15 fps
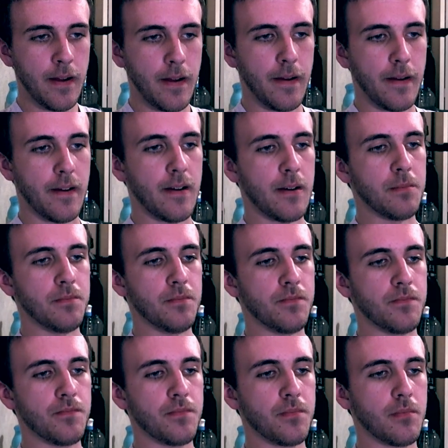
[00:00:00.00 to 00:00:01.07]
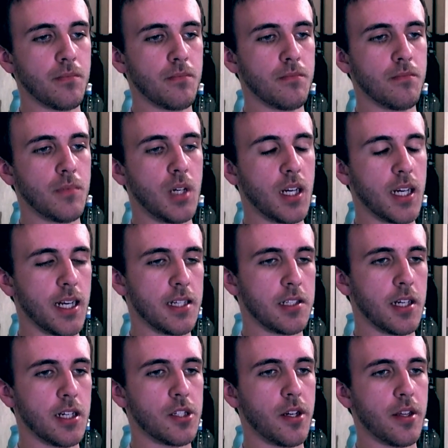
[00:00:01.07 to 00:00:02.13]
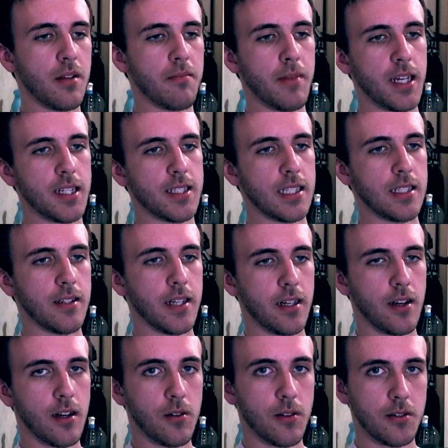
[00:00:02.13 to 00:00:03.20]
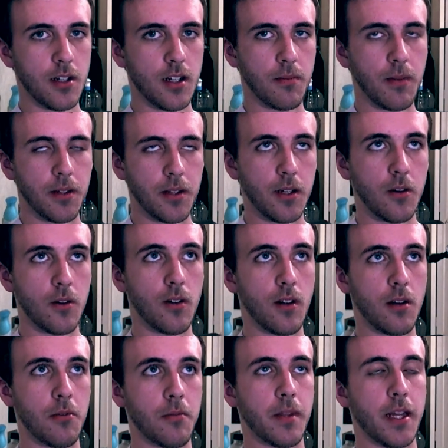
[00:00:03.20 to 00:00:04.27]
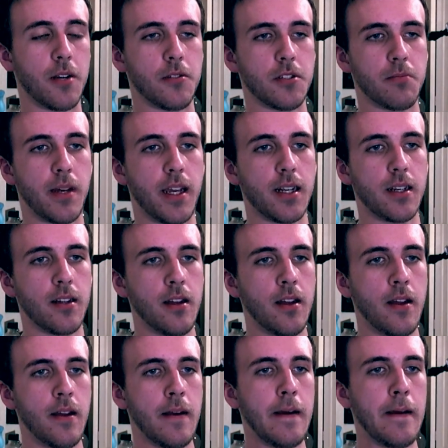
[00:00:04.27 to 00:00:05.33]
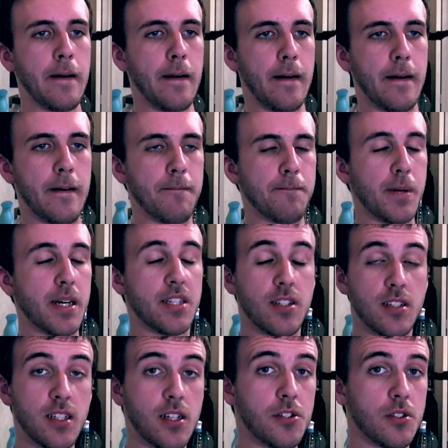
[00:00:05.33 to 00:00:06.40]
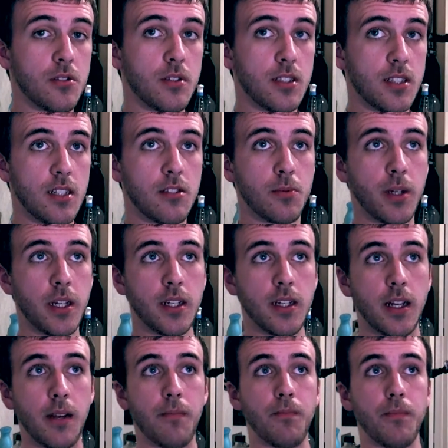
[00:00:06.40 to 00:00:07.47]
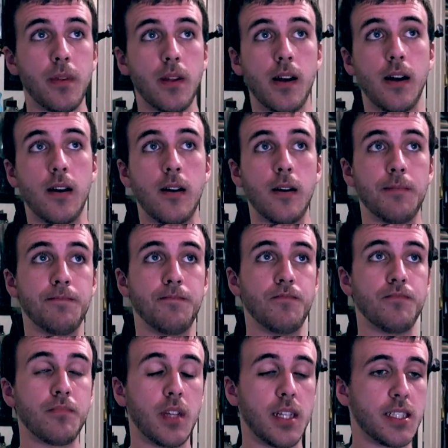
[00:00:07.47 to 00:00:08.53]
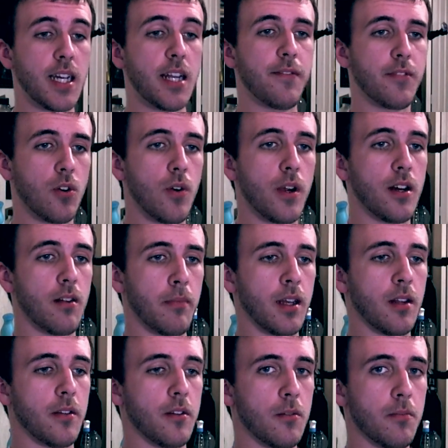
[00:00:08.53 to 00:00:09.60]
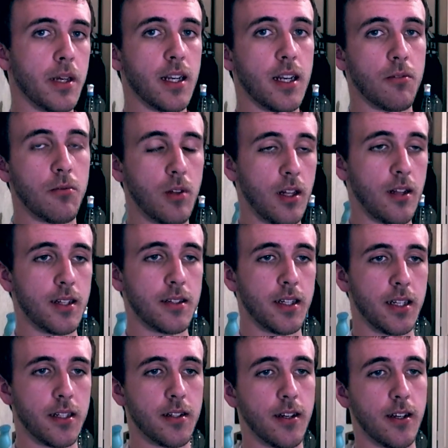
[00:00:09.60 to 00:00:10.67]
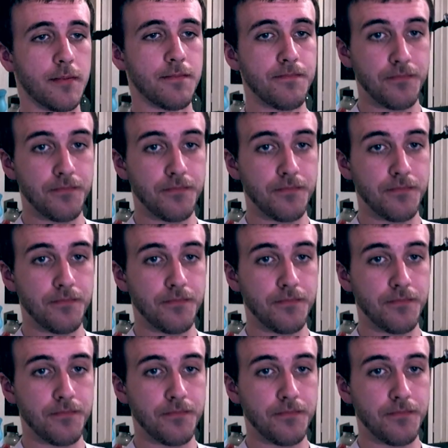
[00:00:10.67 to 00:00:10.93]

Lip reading: I'll kind of touch on the mixing later. I want to talk about the whole album in that respect. But it just sounds pretty good. It's kind of growing on me a little bit. I really like the guitar.